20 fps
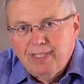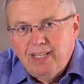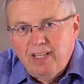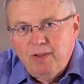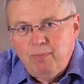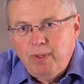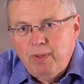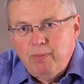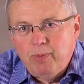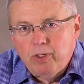
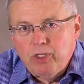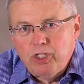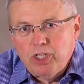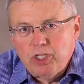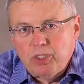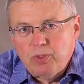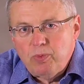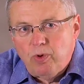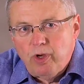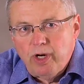If people
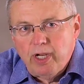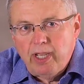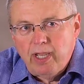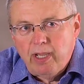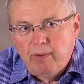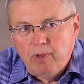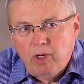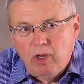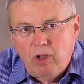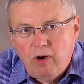just want to
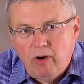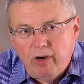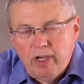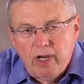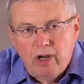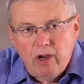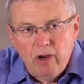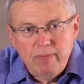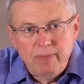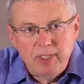come along
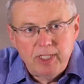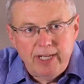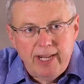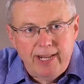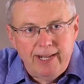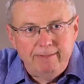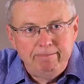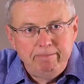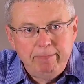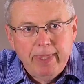and
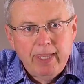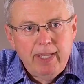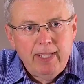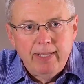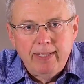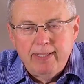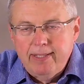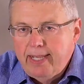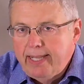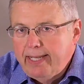homestead,
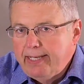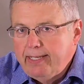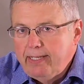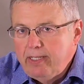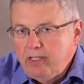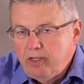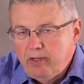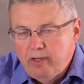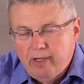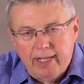then
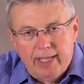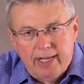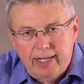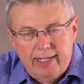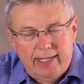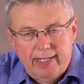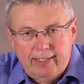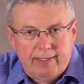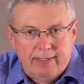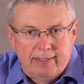you're not going to
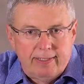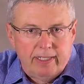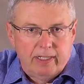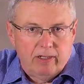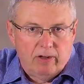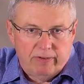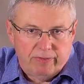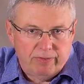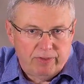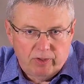get the
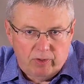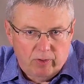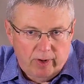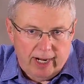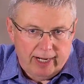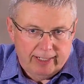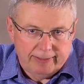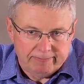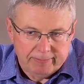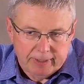thing off the
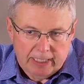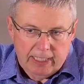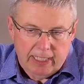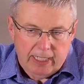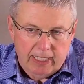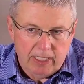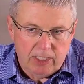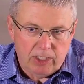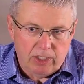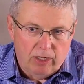ground.
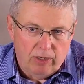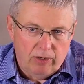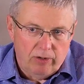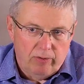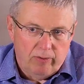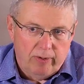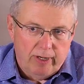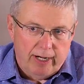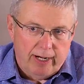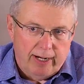
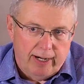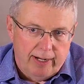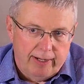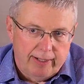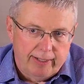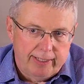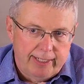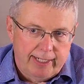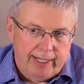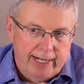
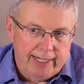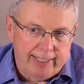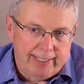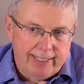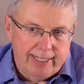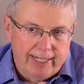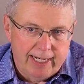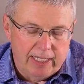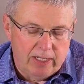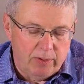So get
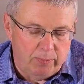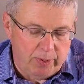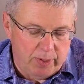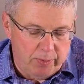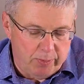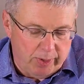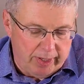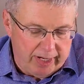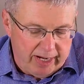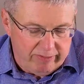together
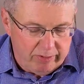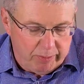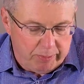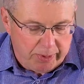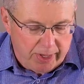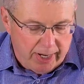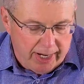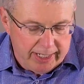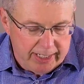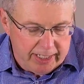people who have a
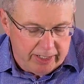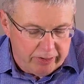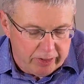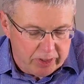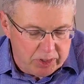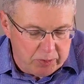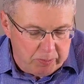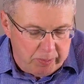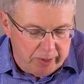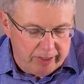
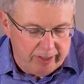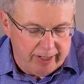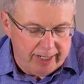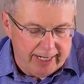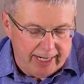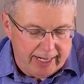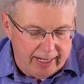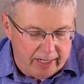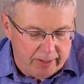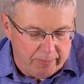pioneering
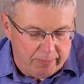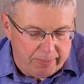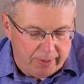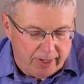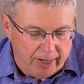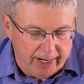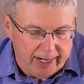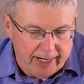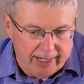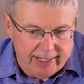spirit and a
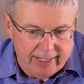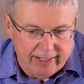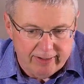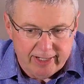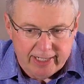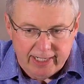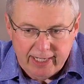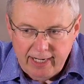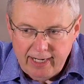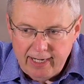
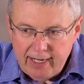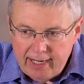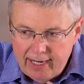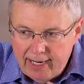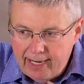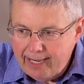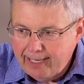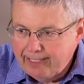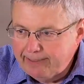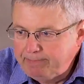pioneering
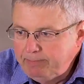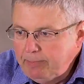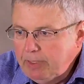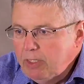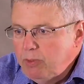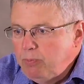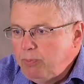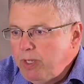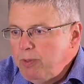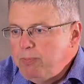heart.
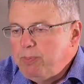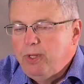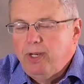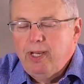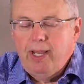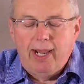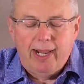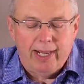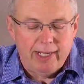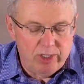
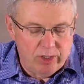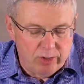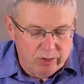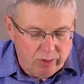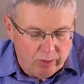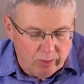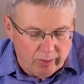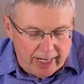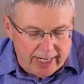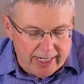People are your
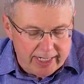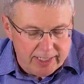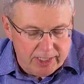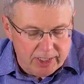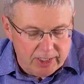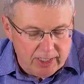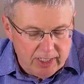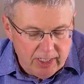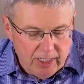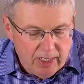
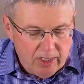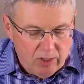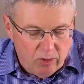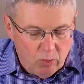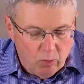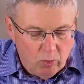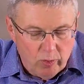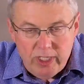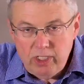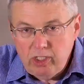greatest
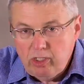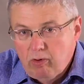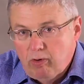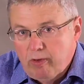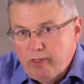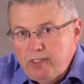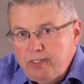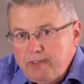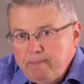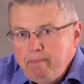
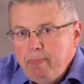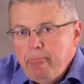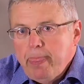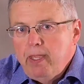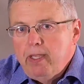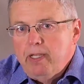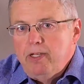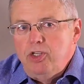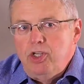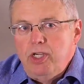resource.
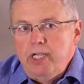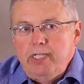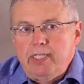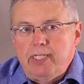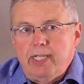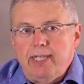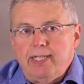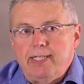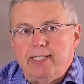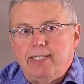
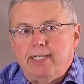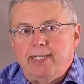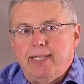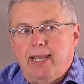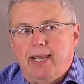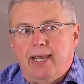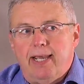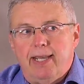Jesus